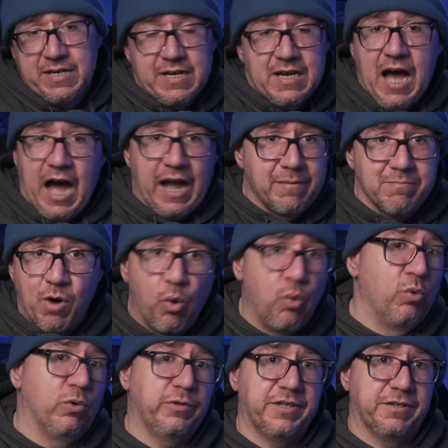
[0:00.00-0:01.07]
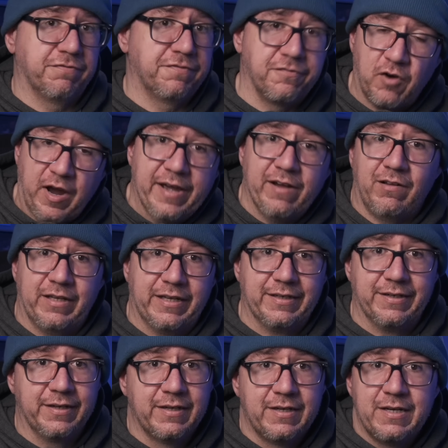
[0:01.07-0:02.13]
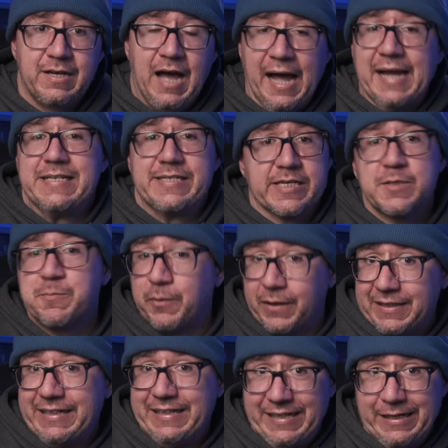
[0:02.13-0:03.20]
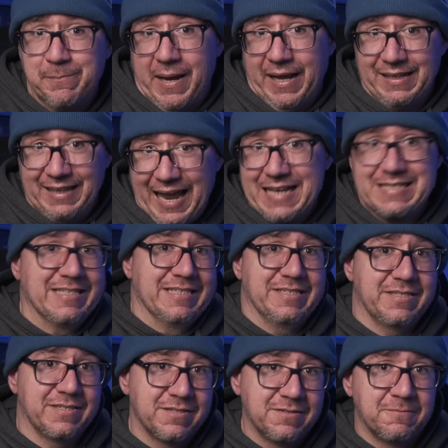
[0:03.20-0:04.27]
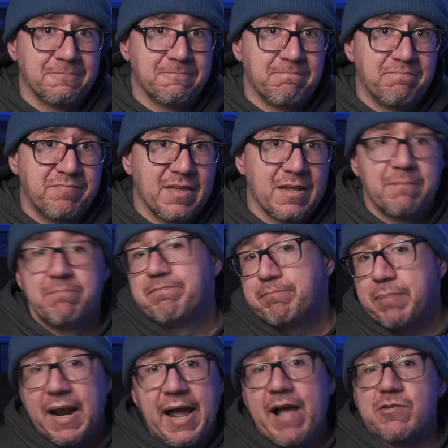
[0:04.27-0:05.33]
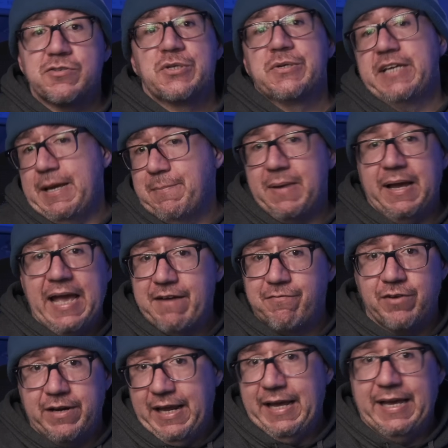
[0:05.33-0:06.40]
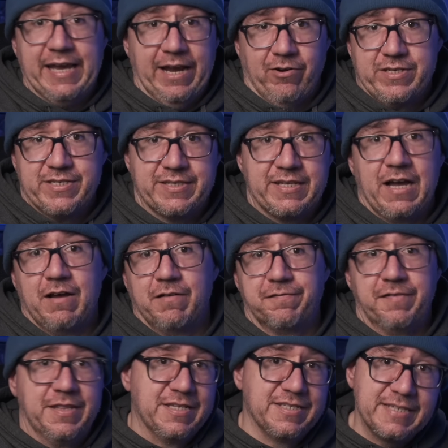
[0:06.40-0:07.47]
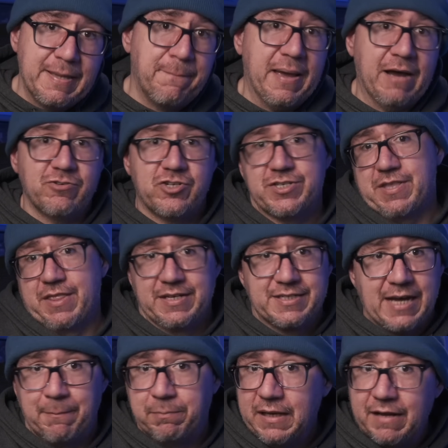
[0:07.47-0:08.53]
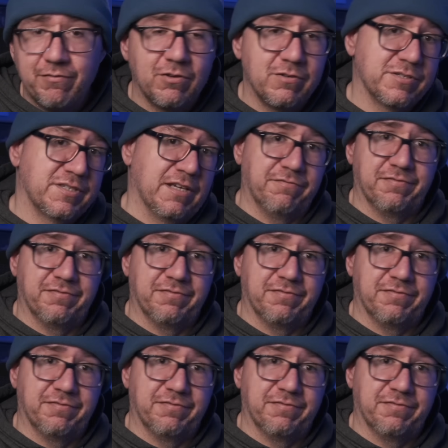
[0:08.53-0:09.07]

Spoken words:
I'm old, frail, and I desperately need my glasses. But I also keep my everyday carry stuff in the zip pouches on the top level, stuff